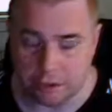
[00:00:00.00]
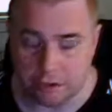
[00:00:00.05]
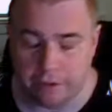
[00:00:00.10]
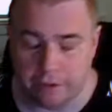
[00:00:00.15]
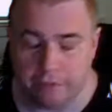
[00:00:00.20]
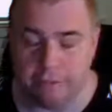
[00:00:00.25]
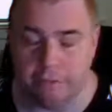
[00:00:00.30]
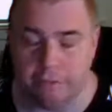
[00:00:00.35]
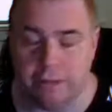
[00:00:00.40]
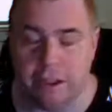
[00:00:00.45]

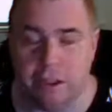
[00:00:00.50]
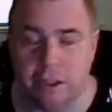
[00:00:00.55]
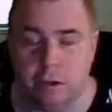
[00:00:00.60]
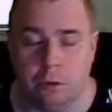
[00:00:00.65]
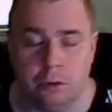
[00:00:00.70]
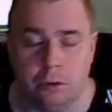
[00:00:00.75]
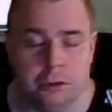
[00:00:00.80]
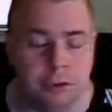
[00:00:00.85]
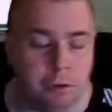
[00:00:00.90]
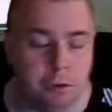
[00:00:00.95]
video
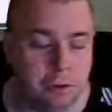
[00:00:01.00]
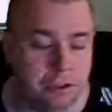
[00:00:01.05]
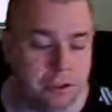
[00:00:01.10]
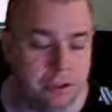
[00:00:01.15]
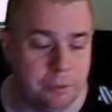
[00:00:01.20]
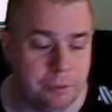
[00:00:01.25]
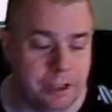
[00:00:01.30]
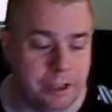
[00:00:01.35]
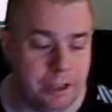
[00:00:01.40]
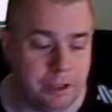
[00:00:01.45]
is going to
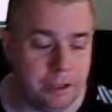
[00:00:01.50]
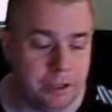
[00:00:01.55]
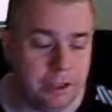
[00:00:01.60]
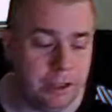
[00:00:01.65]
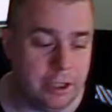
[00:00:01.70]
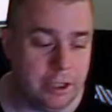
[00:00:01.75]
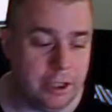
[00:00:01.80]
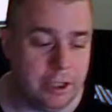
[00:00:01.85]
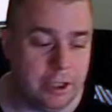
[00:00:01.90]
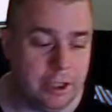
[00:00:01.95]
be the
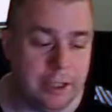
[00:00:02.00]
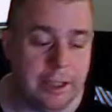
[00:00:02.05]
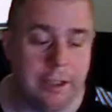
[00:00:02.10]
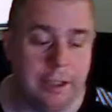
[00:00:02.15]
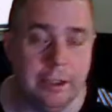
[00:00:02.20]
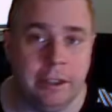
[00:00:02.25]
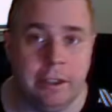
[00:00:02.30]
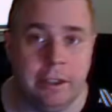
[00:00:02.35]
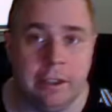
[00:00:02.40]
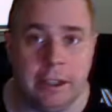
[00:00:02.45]

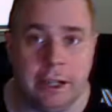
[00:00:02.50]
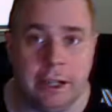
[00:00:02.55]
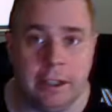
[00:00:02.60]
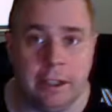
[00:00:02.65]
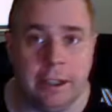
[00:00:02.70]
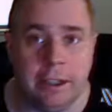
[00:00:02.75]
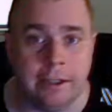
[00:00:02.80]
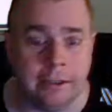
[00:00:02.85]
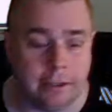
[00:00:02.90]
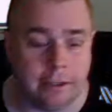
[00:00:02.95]
Hegelian
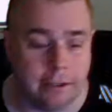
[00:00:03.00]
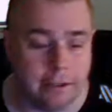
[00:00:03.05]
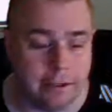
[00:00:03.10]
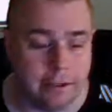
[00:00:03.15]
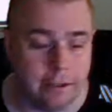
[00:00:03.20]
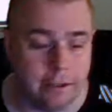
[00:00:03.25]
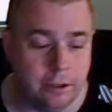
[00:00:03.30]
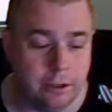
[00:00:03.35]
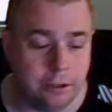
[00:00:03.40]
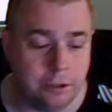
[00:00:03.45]
Dialectic,
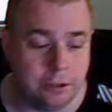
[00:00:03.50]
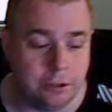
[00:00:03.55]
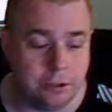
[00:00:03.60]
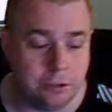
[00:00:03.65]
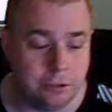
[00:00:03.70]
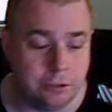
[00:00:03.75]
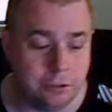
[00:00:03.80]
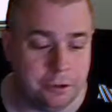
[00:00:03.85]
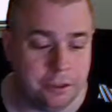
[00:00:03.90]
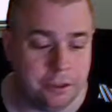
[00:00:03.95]
also
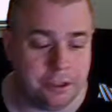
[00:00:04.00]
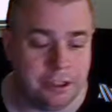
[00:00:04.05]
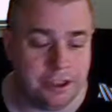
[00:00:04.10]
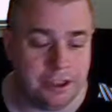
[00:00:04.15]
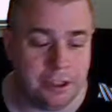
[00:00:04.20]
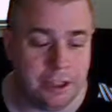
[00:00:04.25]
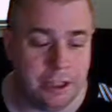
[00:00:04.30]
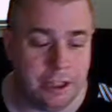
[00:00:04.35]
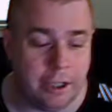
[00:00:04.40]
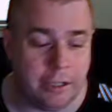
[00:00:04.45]
known as
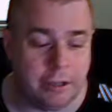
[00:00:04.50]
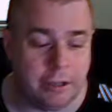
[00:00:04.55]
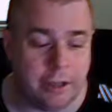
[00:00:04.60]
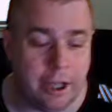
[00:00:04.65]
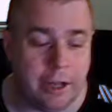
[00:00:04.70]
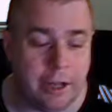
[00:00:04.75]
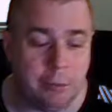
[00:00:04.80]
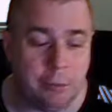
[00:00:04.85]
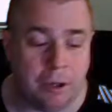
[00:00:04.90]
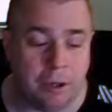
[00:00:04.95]
the
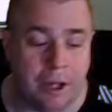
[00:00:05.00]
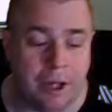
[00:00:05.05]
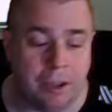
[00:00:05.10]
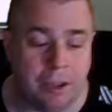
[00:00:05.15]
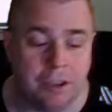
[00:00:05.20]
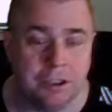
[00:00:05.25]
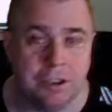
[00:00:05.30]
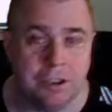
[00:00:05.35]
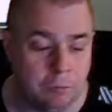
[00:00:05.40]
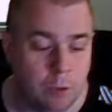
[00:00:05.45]

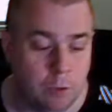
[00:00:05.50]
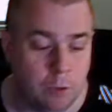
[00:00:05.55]
diaprax.